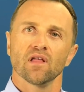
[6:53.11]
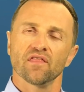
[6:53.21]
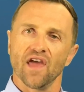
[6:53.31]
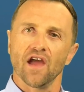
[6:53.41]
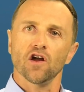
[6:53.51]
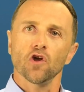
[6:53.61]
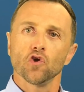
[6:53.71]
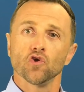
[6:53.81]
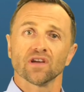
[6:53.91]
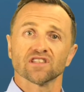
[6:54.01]
There,
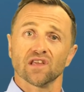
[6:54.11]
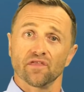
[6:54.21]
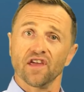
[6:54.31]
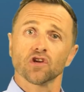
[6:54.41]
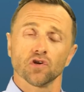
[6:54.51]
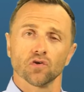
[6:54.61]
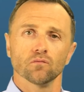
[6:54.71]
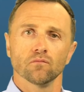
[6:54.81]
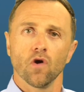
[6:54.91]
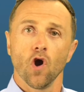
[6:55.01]
you can say thank
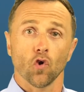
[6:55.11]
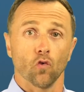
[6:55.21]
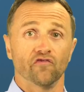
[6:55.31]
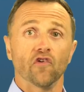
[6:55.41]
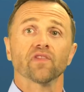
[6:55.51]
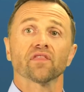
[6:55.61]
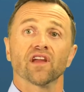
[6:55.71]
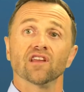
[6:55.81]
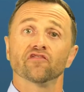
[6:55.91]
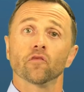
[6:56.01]
you, confirm that their
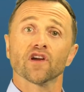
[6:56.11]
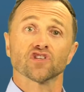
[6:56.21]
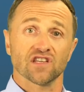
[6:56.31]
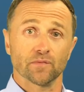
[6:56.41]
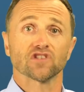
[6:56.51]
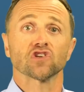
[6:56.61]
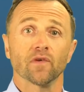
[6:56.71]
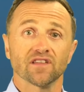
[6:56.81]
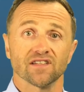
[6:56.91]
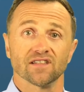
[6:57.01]
information has been
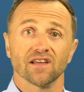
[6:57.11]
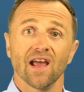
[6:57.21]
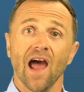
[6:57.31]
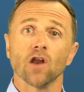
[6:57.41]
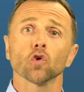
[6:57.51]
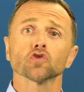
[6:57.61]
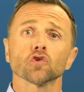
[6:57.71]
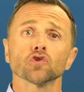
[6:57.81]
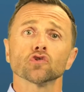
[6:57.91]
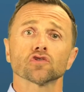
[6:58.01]
submitted, and
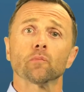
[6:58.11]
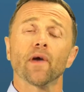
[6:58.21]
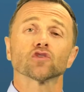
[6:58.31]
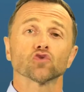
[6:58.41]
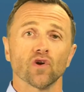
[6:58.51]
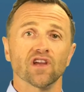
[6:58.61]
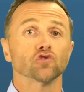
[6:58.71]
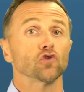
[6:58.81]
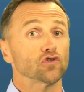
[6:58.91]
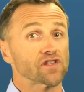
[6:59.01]
also use the page to
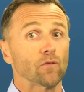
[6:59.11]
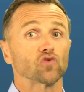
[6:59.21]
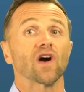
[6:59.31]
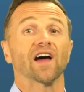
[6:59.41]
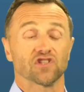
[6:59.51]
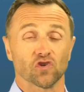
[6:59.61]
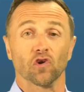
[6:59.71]
introduce them to additional